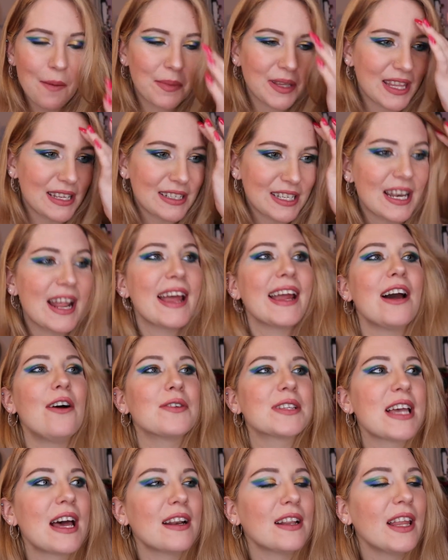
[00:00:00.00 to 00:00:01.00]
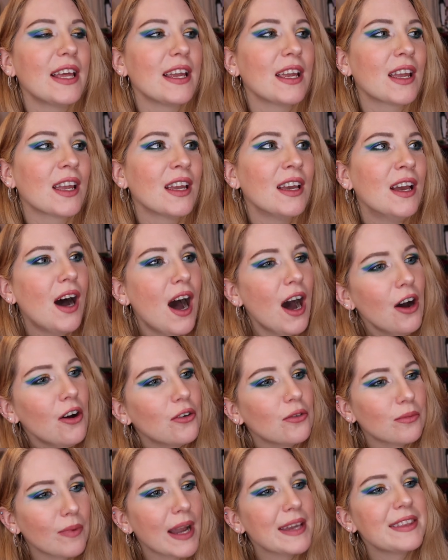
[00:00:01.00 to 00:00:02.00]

but then today I was kind of like, oh,